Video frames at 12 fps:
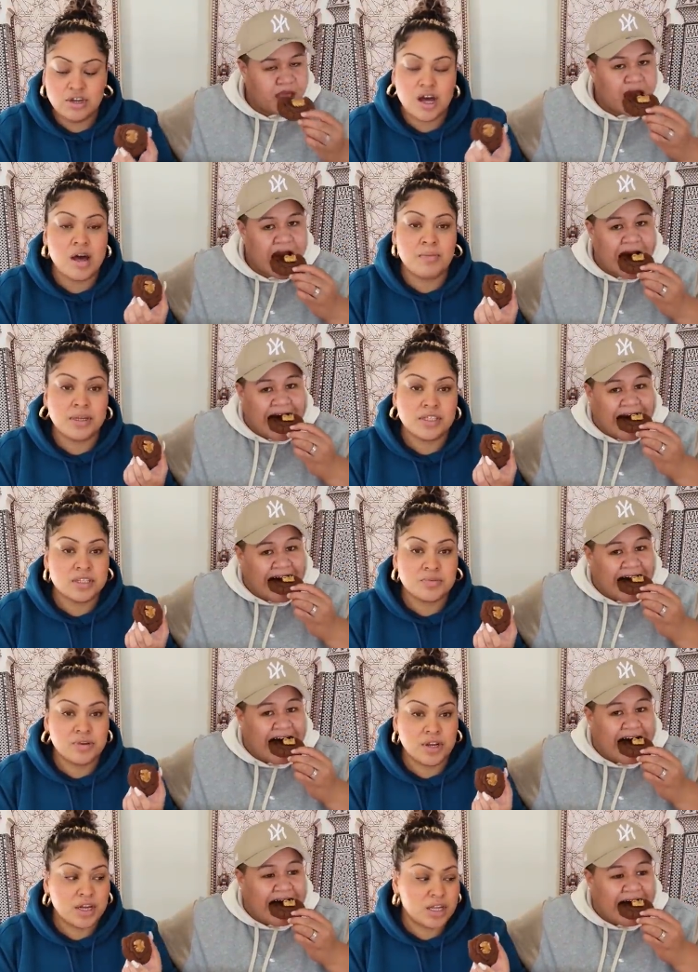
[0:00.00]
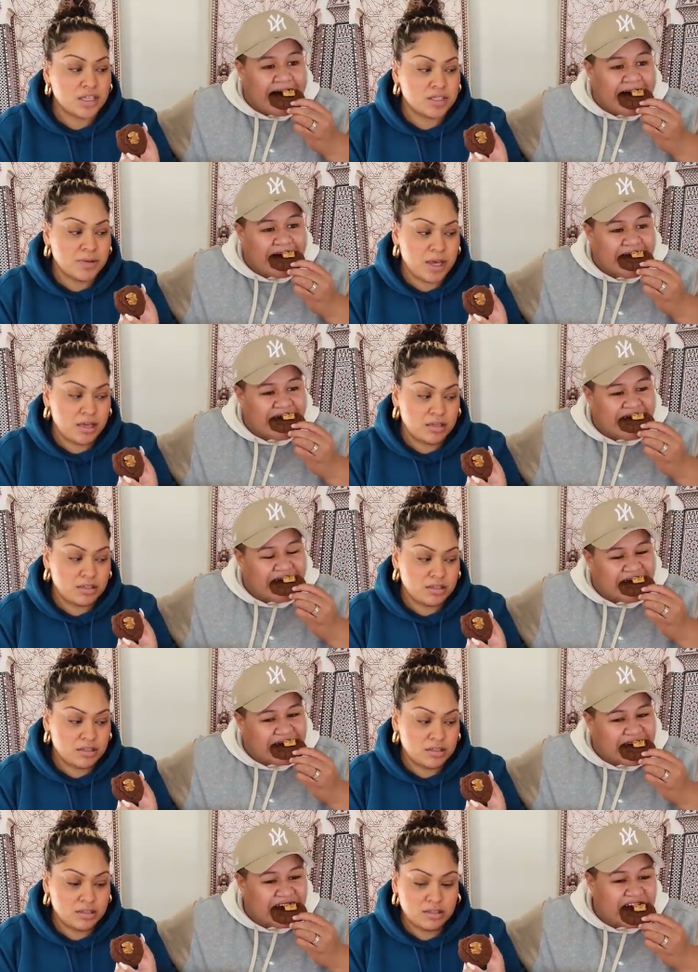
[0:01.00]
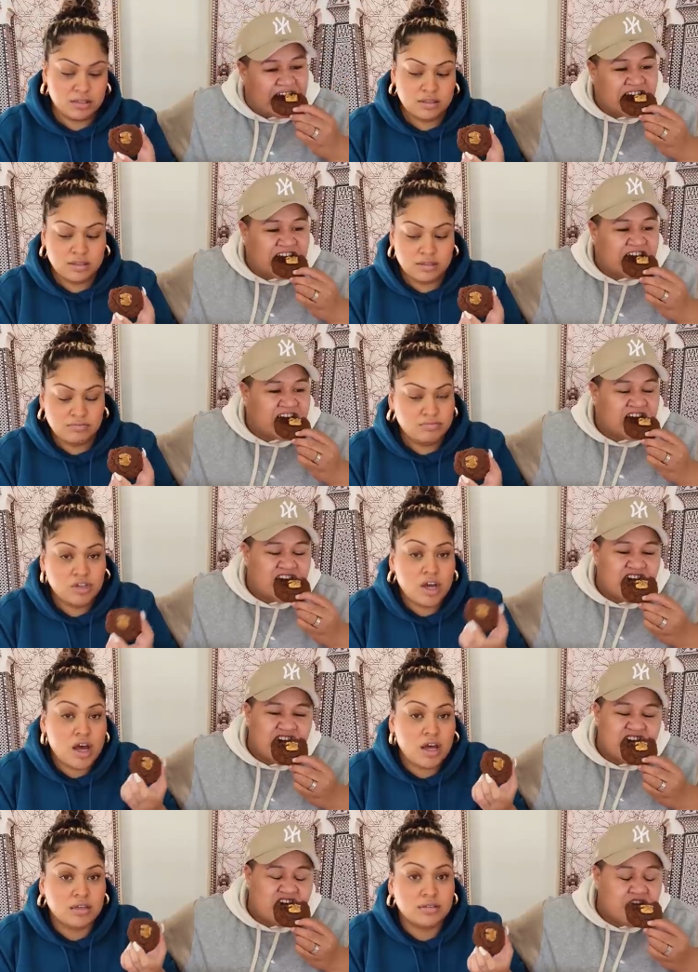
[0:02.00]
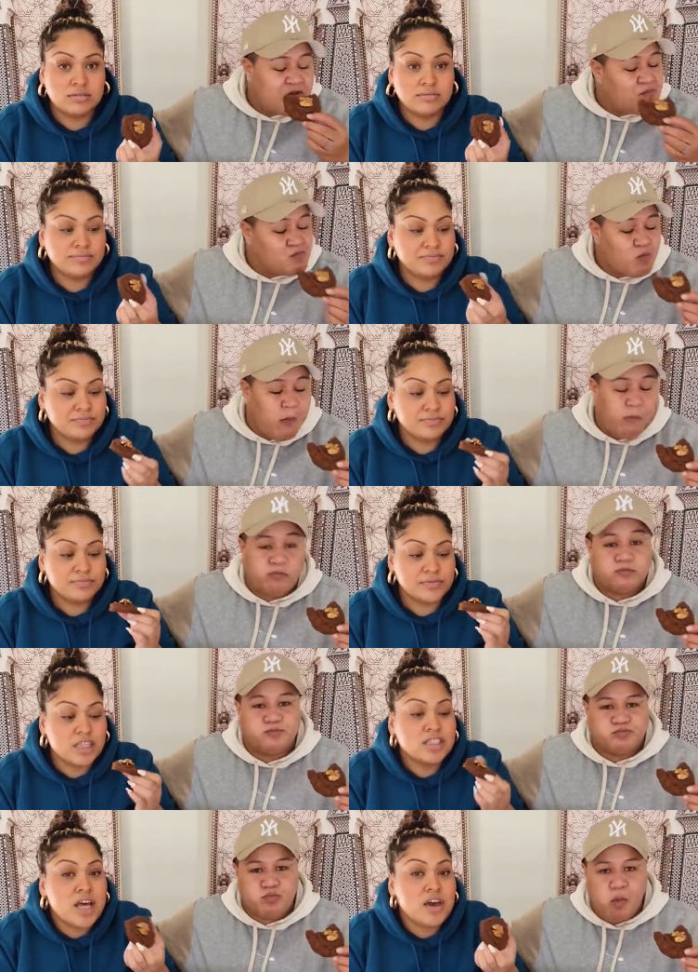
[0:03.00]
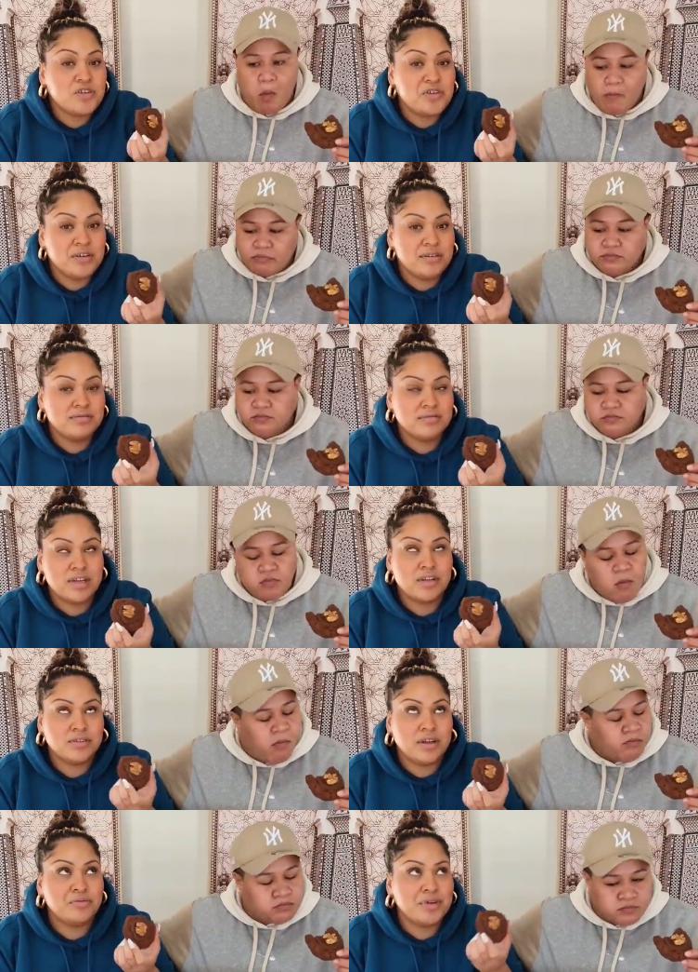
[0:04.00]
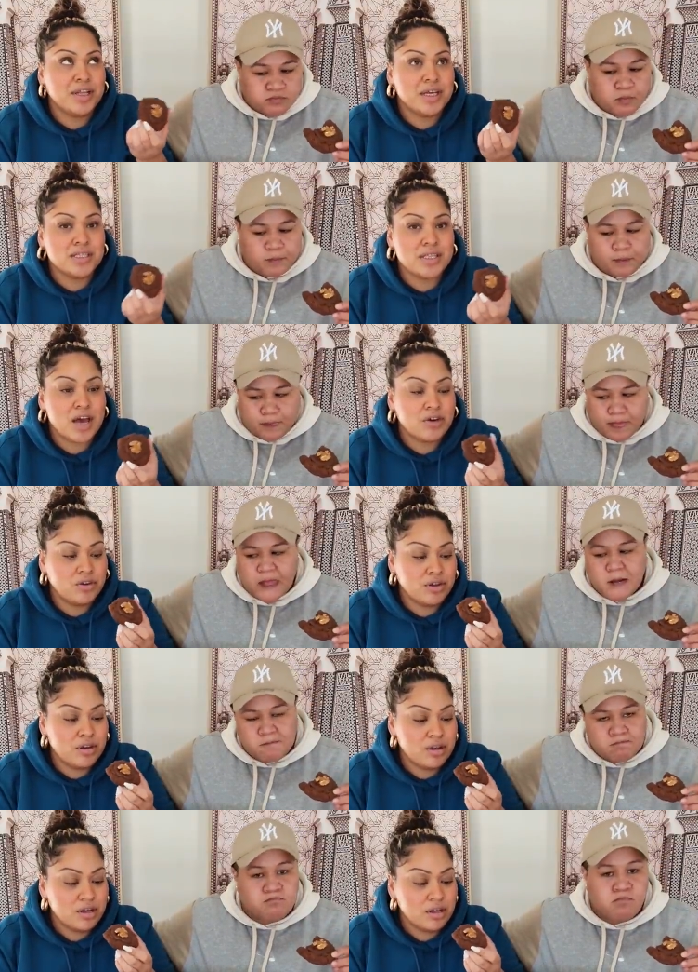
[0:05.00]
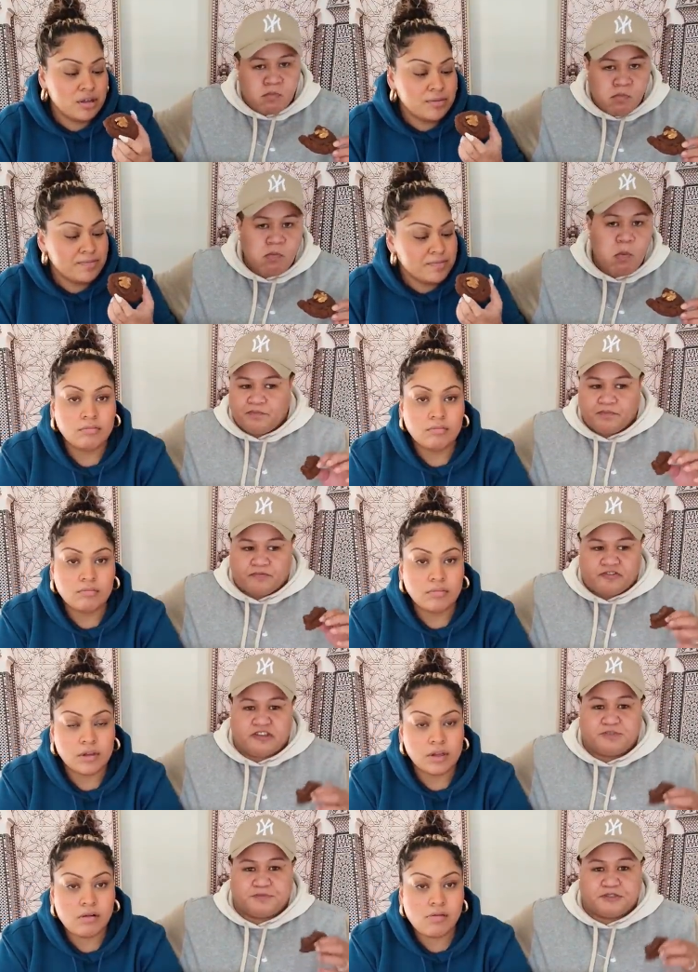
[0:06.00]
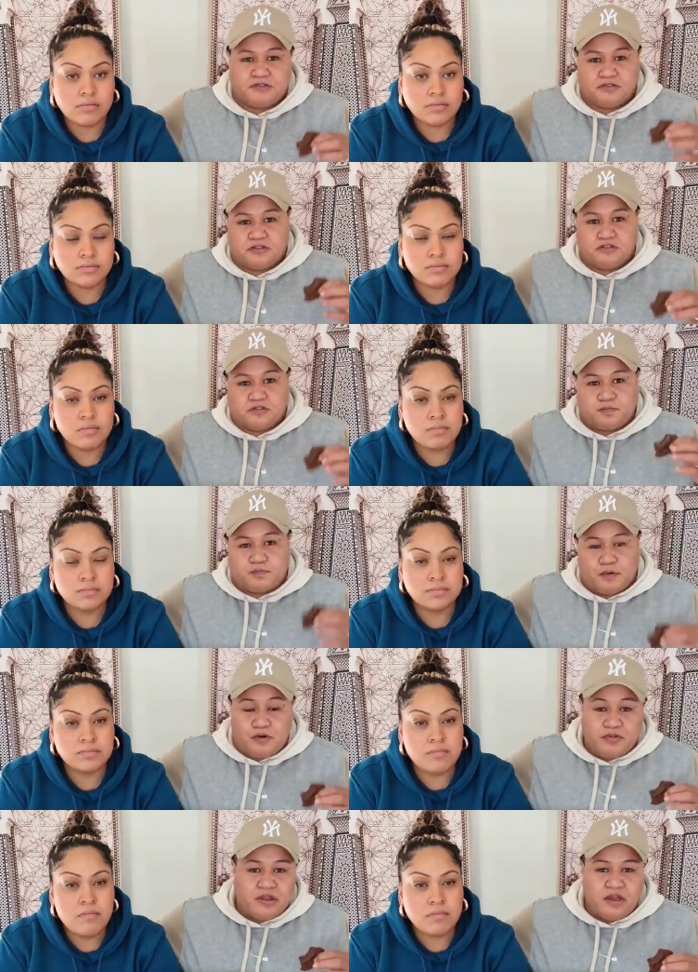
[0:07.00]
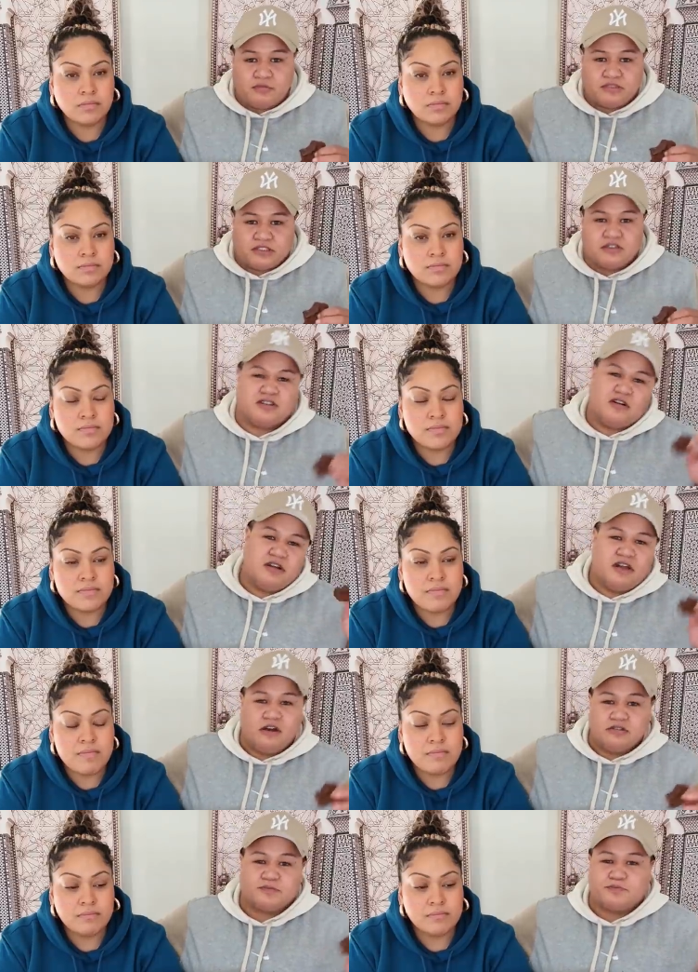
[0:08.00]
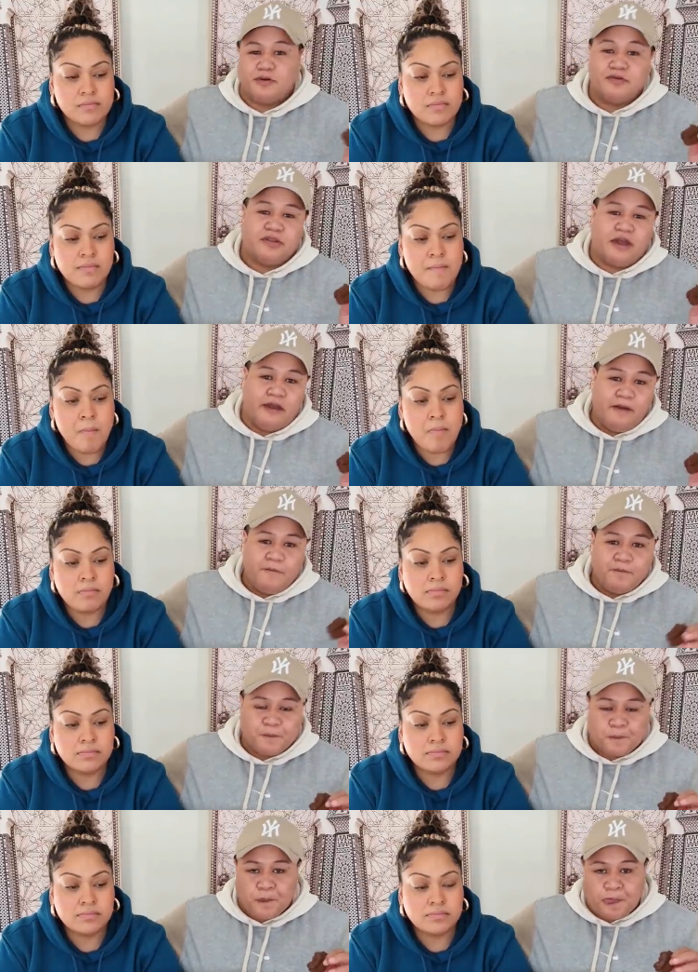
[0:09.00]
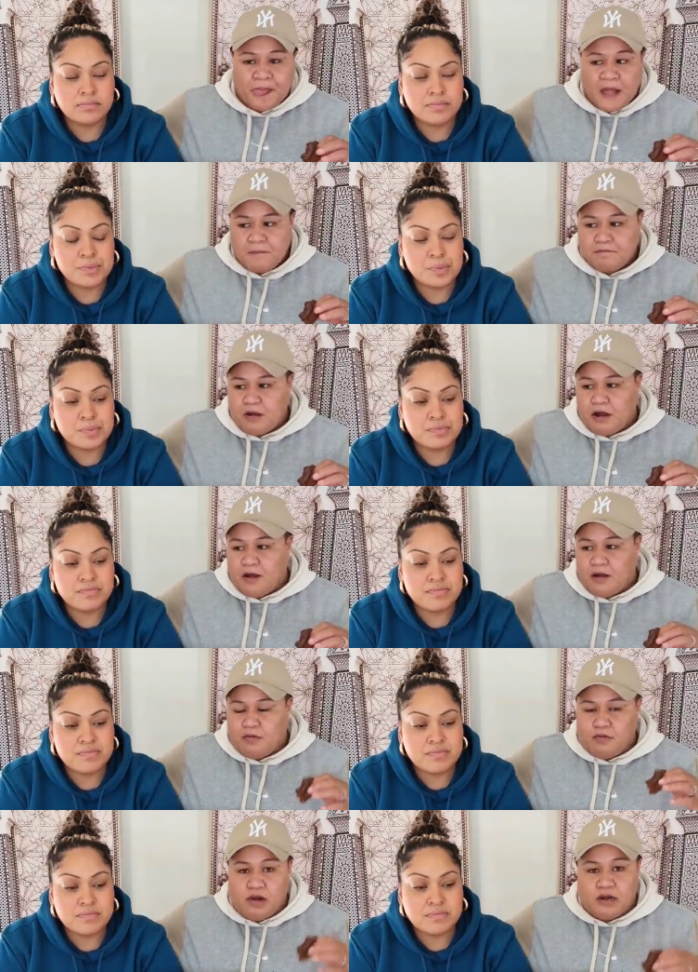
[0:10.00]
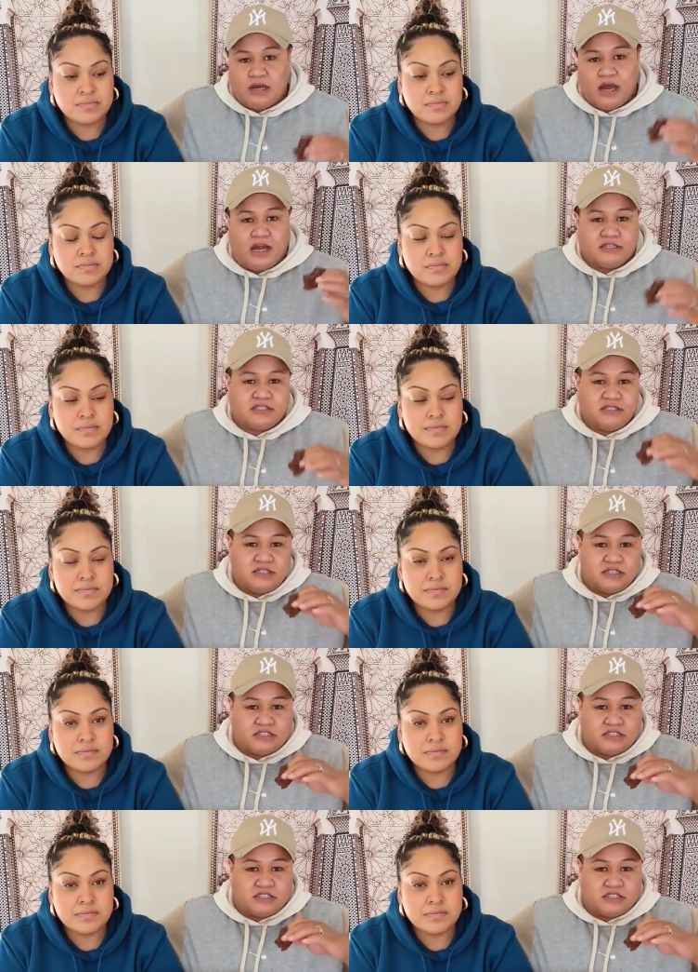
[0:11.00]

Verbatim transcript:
Speaker 1: you can't be disappointed at this place. You can't. It's that good. It, it really is that good.
Speaker 2: Mm-hmm. Just because I was born there, I'm just like, oh yeah, I was born there. But I want to actually